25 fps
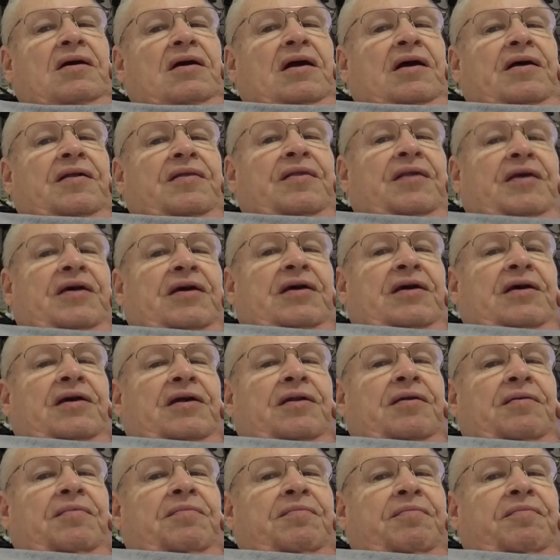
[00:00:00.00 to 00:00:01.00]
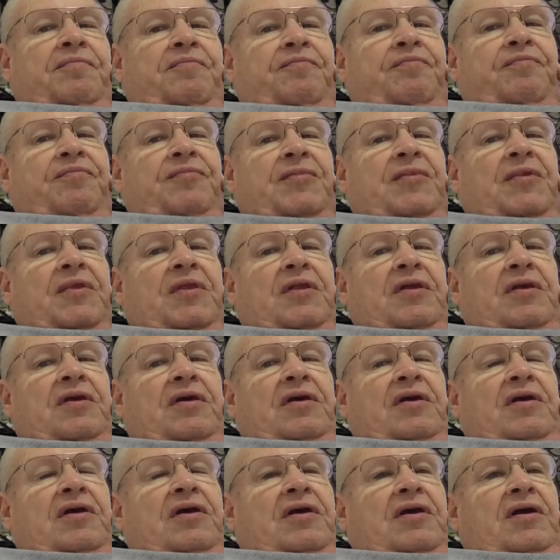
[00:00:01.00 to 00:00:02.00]
And then
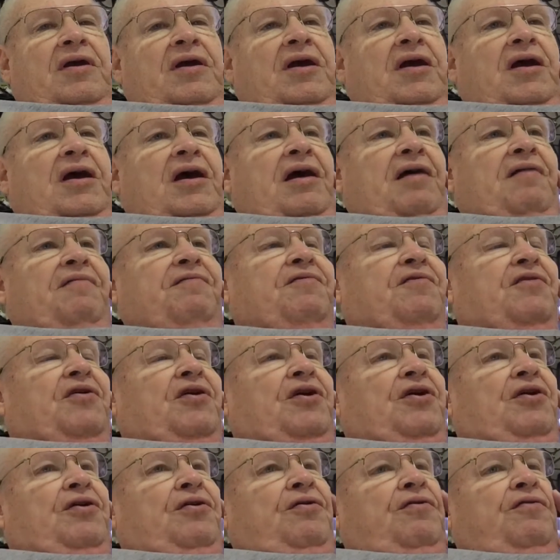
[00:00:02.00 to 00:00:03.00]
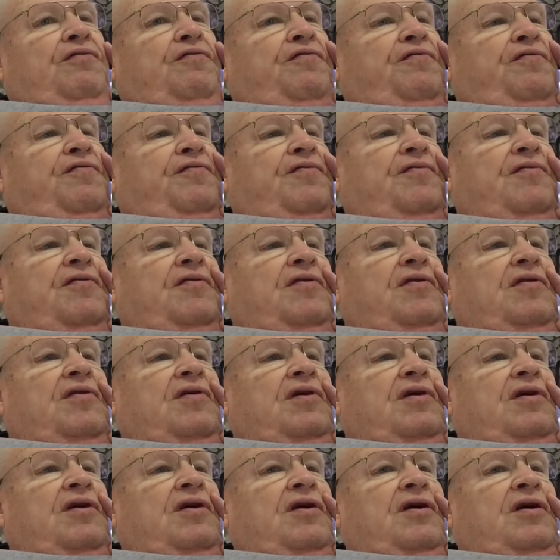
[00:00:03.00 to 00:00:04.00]
after you've
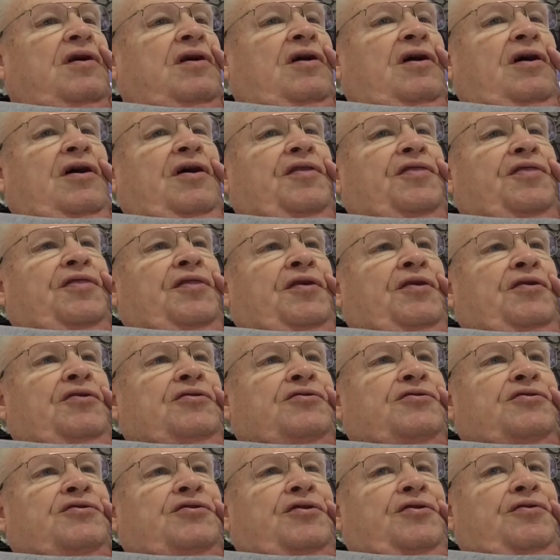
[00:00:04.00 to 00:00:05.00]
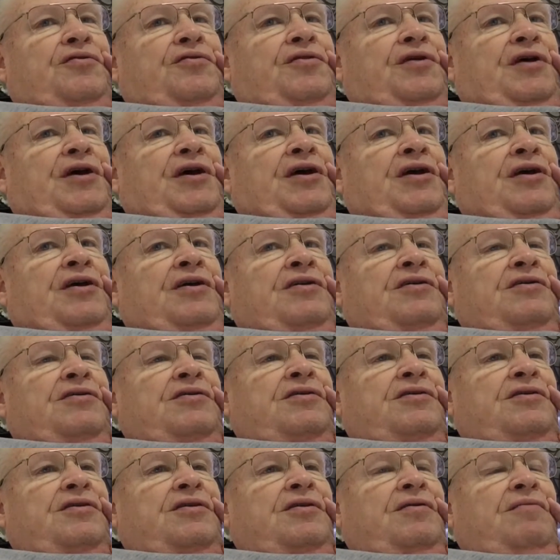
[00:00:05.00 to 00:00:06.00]
got those two
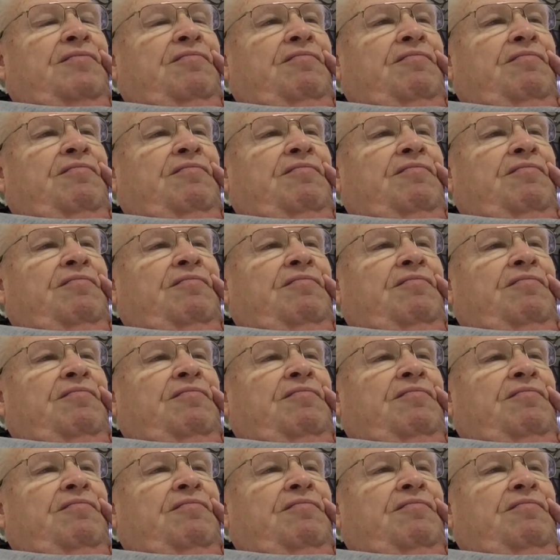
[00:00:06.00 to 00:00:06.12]
things,